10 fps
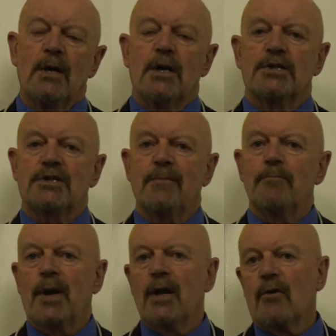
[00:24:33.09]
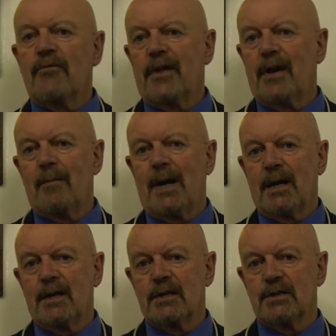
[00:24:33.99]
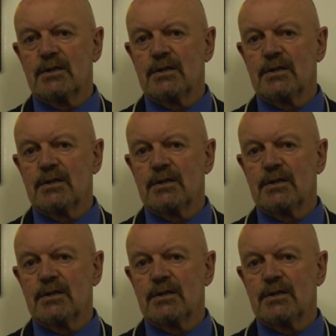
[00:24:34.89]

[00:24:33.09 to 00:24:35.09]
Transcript: are simply off their minds.